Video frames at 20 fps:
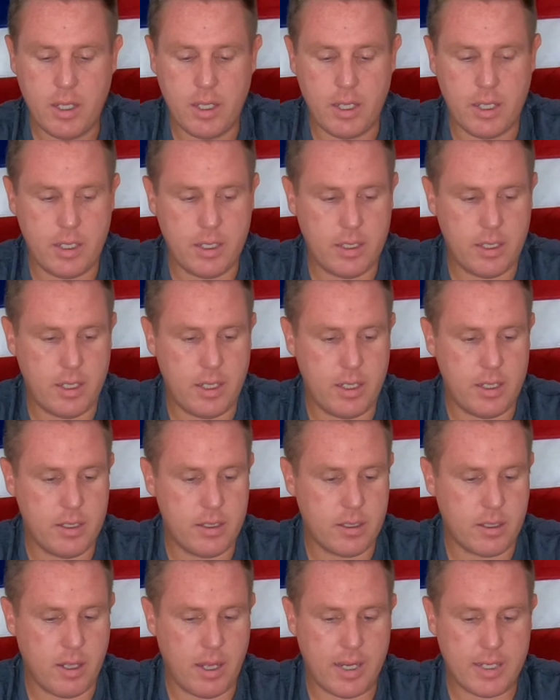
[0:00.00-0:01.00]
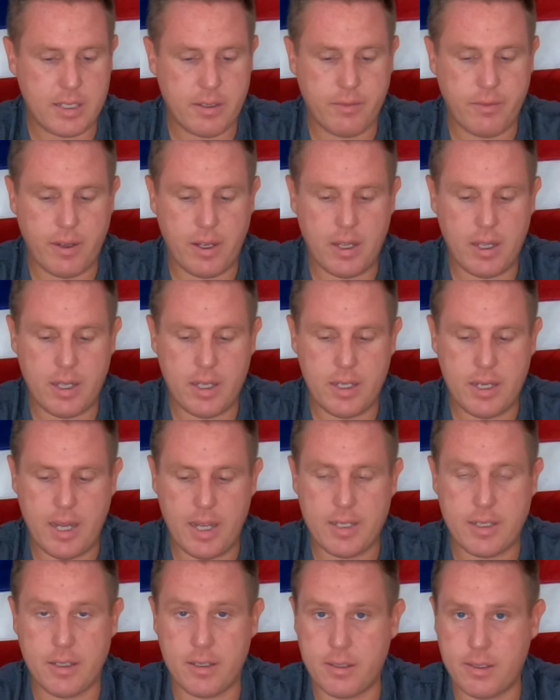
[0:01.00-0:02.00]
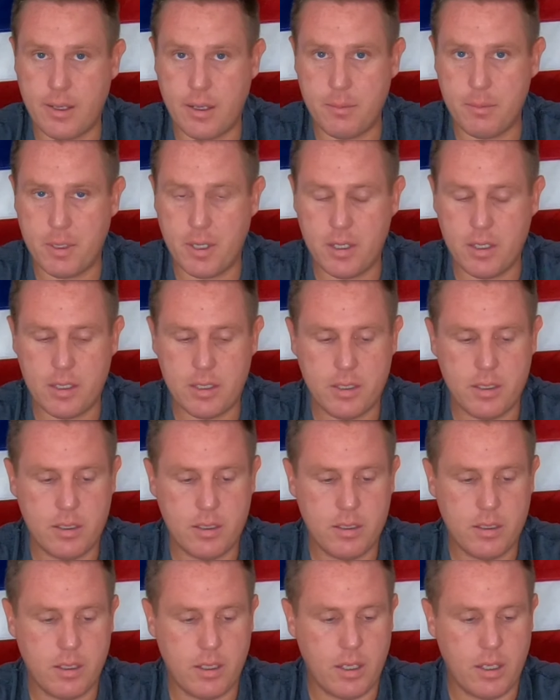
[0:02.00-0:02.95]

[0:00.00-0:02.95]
It is classified as a subgun,